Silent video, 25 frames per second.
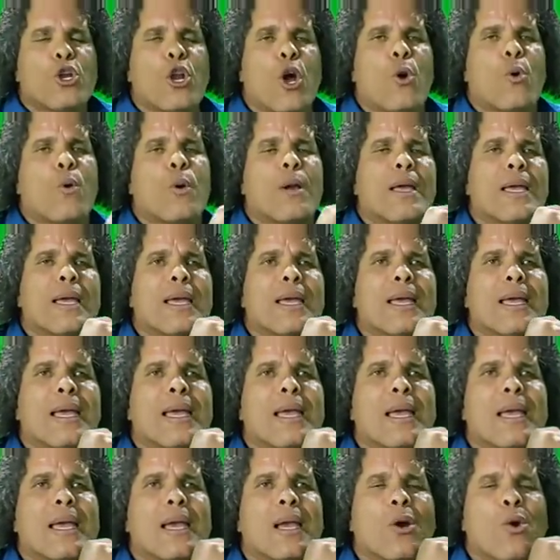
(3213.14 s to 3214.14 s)
Now,
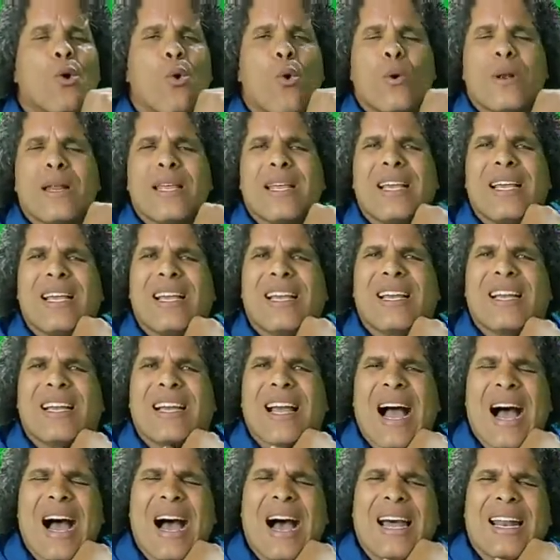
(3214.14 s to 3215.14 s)
only
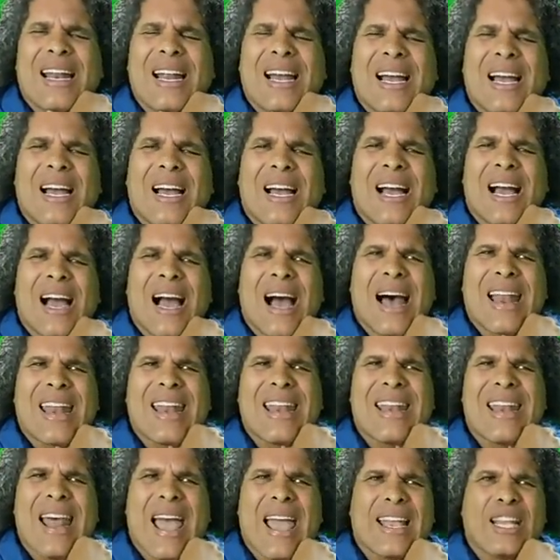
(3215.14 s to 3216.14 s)
Ghana
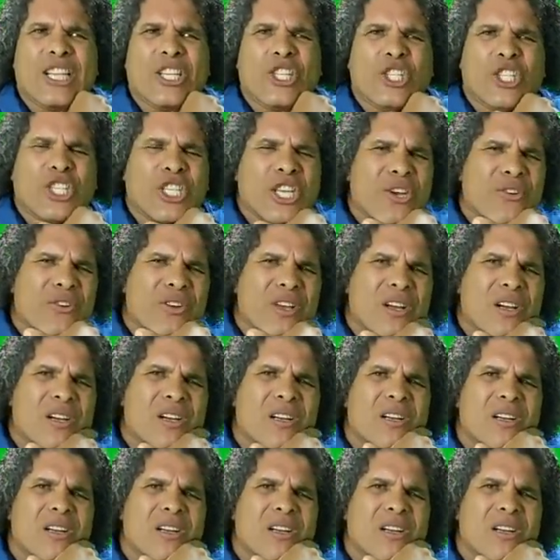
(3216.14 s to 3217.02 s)
and Nigeria?